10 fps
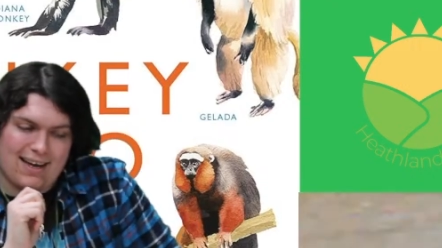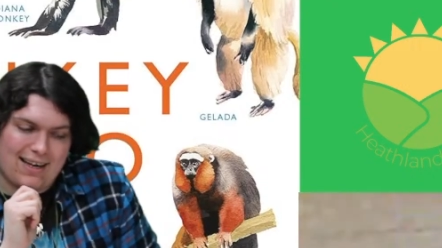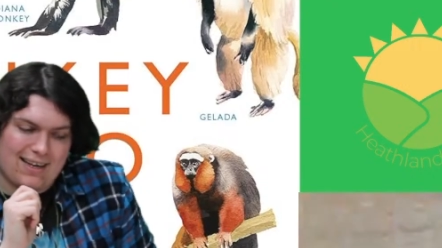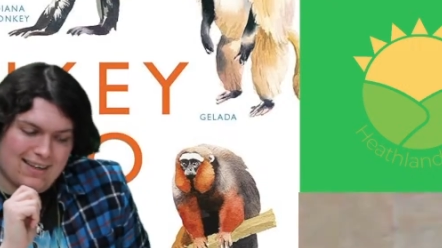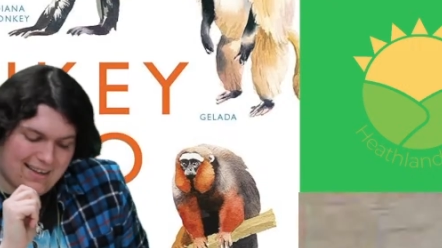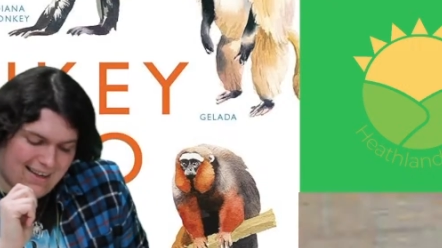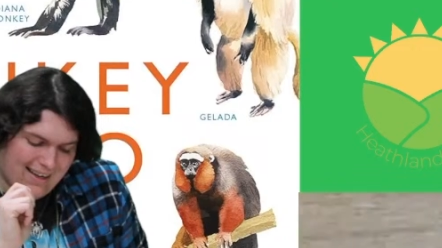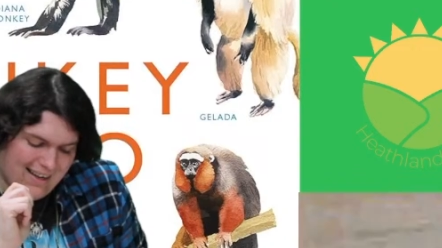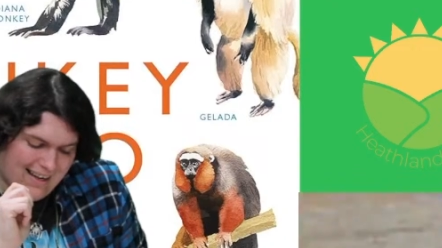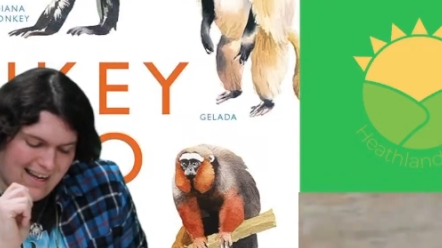And
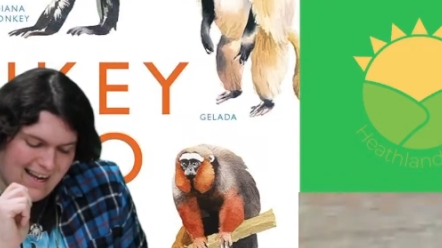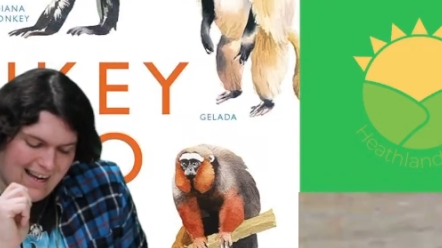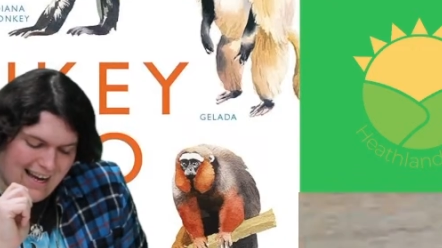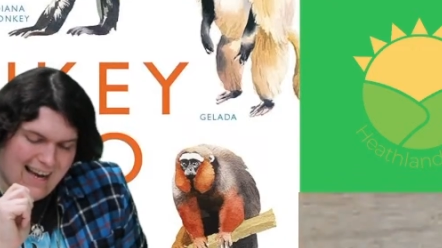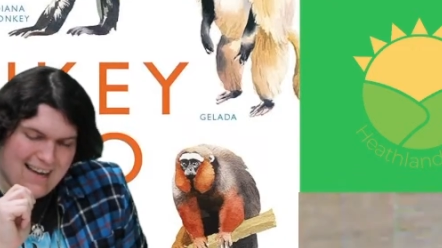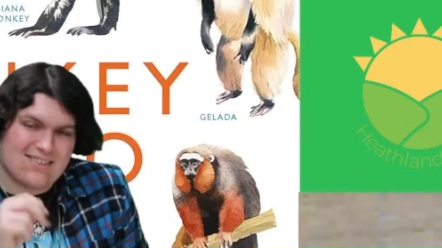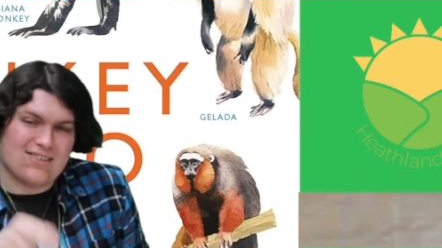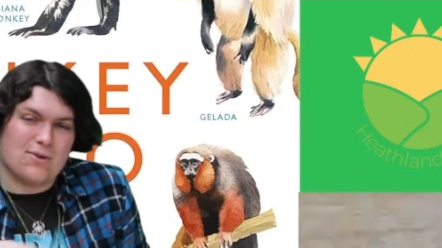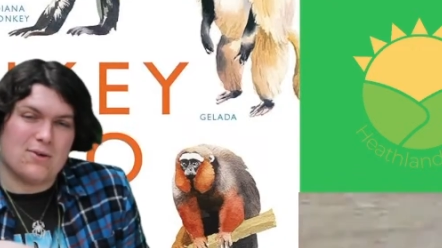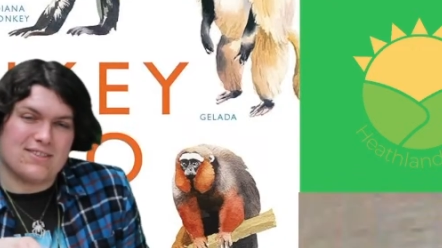I
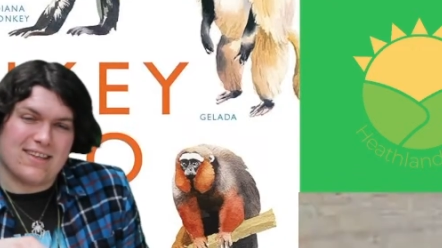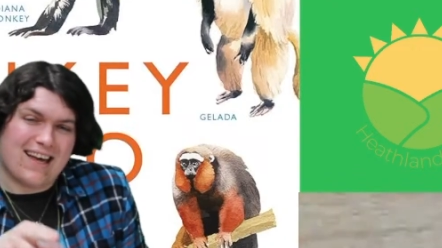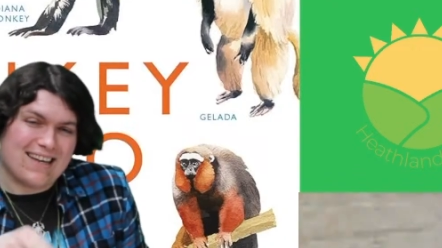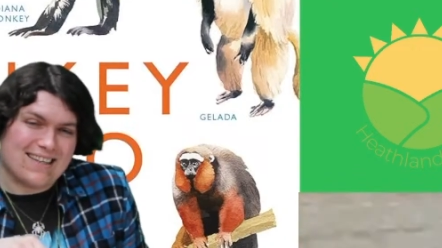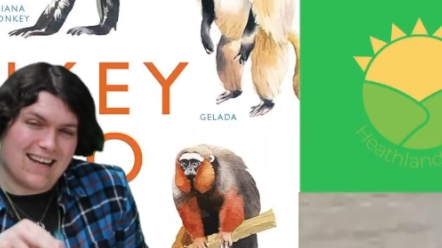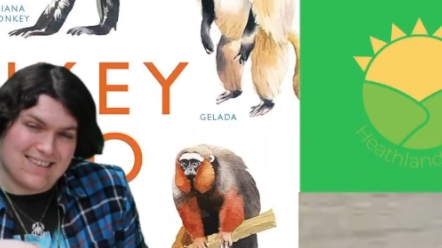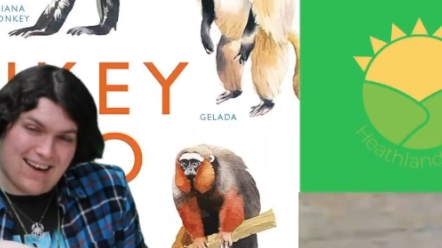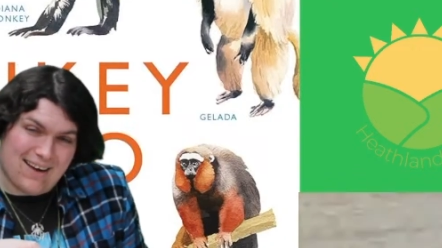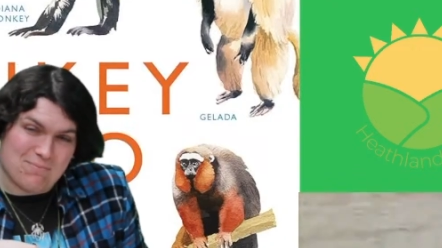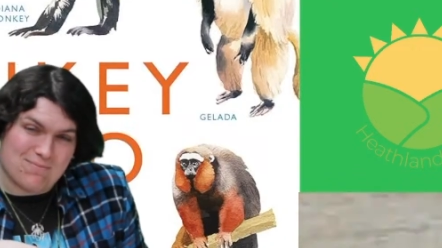actually wasn't lying that time.